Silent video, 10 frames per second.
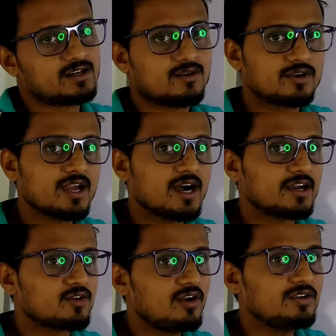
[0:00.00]
Okay,
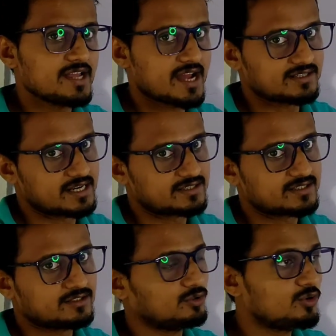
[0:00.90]
are called
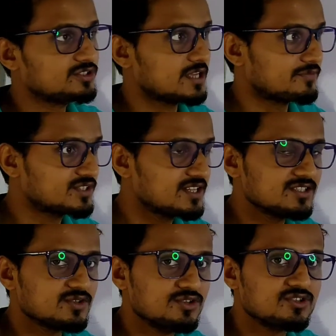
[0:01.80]
reactants. Those
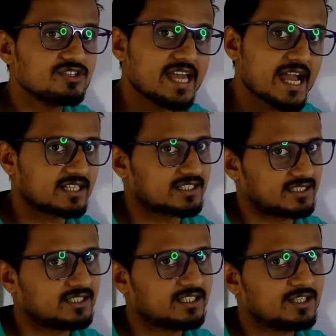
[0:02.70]
substances which will
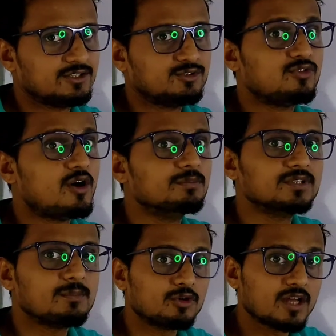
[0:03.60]
react to form
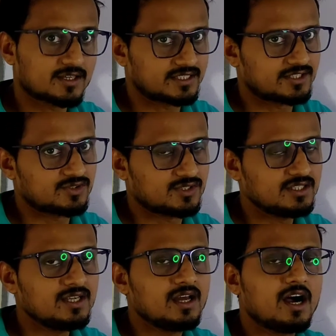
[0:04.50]
product
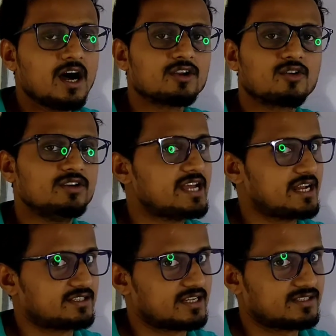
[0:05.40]
actually are called
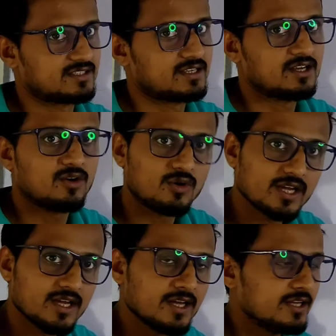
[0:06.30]
reactants.
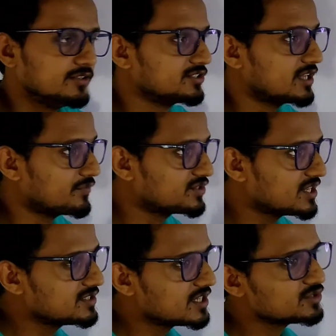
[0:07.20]
Okay, the
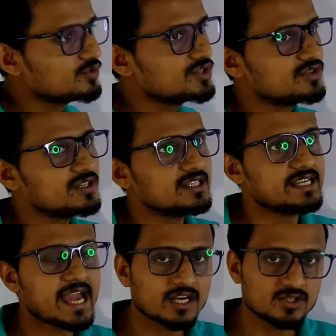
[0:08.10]
substances which will
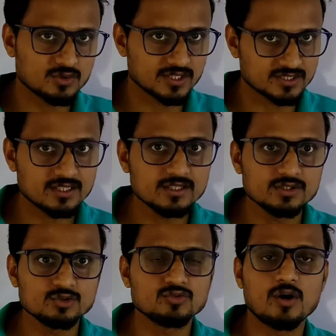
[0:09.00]
react
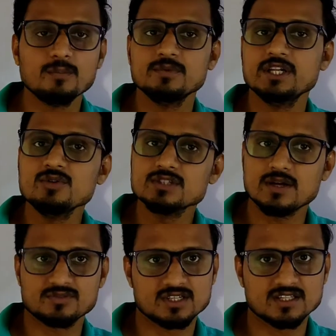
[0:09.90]
together to form new
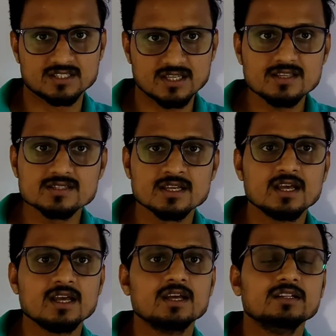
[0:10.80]
substances,
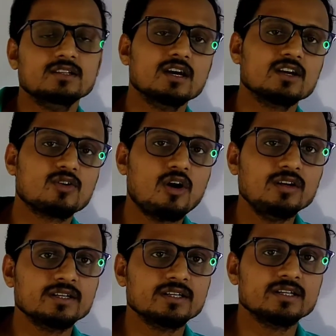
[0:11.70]
they are
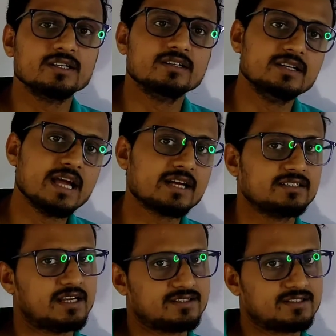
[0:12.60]
called
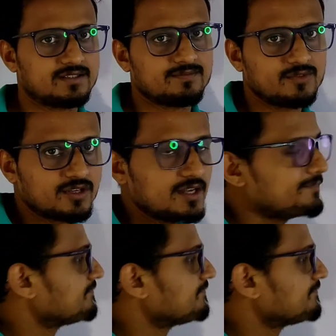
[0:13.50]
reactants. Okay,